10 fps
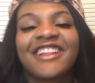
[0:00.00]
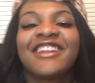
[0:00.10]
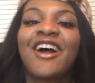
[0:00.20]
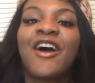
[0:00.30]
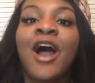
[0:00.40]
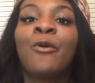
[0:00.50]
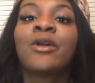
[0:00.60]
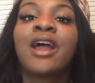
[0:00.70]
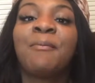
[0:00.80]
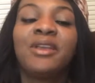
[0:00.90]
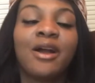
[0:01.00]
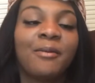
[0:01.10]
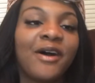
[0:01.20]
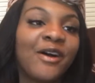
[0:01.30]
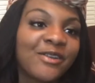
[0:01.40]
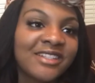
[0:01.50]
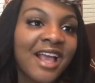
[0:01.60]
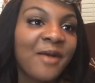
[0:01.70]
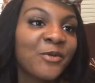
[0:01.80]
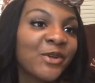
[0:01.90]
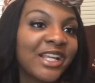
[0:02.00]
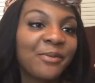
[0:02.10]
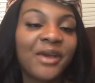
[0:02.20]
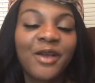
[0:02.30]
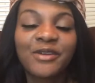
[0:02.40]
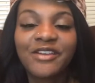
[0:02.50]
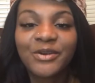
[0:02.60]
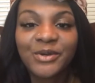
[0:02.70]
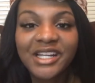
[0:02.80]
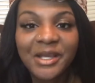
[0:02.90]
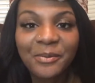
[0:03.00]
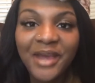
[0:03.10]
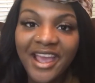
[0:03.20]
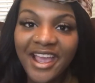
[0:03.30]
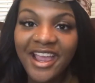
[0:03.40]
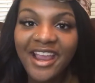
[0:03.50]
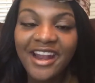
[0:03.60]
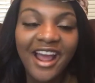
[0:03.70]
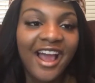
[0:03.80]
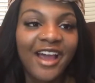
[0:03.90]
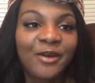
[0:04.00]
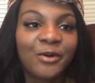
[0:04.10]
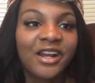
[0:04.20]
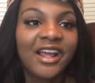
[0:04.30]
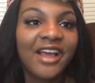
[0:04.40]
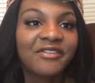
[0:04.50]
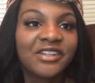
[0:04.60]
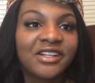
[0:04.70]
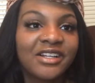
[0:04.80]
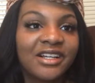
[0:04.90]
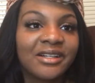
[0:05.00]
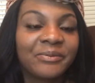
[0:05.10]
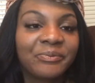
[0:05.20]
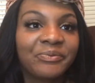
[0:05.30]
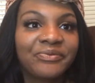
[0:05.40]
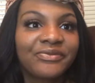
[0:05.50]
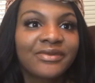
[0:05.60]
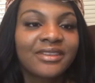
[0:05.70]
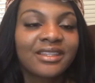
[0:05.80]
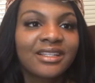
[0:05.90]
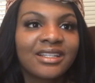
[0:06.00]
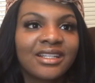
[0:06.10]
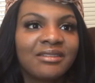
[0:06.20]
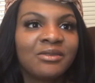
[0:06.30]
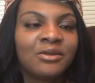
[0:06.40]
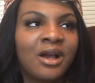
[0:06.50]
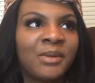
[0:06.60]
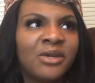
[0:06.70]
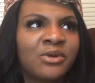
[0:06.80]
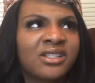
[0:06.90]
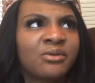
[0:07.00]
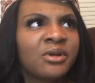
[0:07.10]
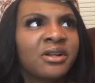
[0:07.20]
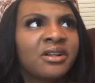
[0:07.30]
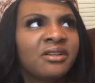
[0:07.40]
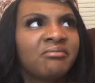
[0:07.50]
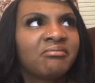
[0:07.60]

No, I want to be on my own time. I want to get paid whenever I want to get paid. I don't want to have to, I mean, what's the word?